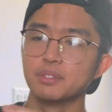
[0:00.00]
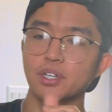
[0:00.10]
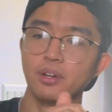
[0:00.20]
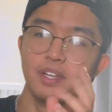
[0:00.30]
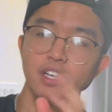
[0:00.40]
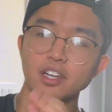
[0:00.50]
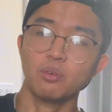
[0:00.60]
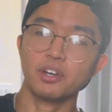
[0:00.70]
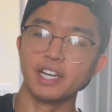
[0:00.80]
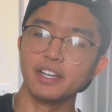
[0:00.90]
So
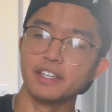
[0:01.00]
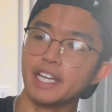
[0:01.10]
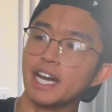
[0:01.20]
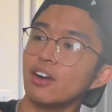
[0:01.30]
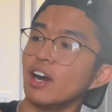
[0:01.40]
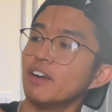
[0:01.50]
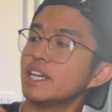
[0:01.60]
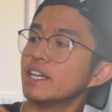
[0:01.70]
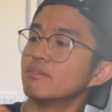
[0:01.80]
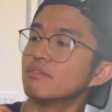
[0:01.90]
without a doubt, I
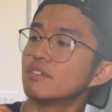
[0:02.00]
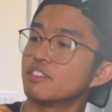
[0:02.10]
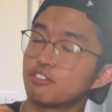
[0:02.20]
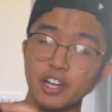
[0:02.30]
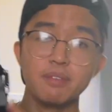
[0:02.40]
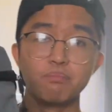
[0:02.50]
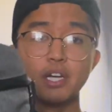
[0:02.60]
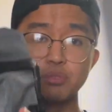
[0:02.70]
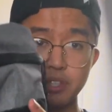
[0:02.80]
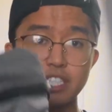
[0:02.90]
mean, very
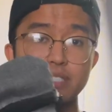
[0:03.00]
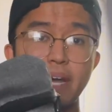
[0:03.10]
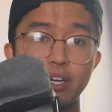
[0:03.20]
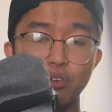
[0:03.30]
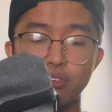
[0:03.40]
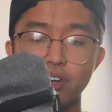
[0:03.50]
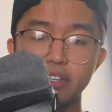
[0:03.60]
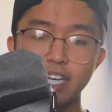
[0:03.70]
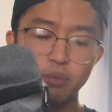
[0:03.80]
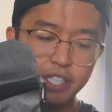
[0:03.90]
impressed with this bag overall,
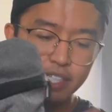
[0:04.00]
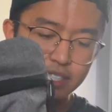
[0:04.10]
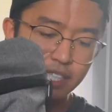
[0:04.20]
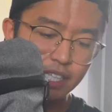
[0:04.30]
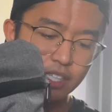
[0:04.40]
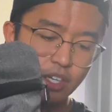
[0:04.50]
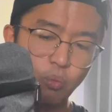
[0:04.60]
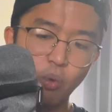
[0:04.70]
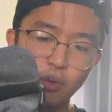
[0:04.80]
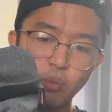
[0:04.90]
okay? We did see like a
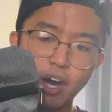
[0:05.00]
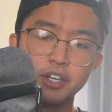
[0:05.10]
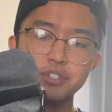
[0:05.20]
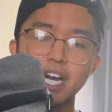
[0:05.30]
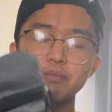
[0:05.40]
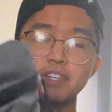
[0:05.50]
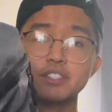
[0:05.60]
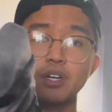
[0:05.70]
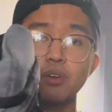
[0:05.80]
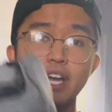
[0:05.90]
1 water drop, and
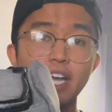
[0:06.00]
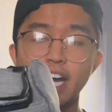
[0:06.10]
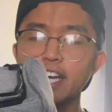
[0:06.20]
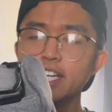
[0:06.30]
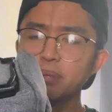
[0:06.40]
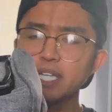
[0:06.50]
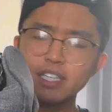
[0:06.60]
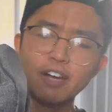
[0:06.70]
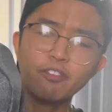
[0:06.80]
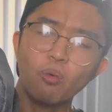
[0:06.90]
so I did place a
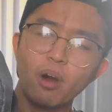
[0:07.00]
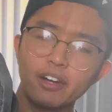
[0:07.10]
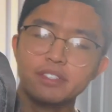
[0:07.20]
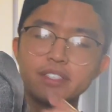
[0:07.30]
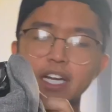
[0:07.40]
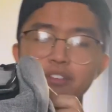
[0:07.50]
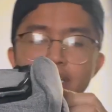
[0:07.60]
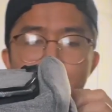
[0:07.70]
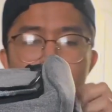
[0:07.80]
lot more water inside of here.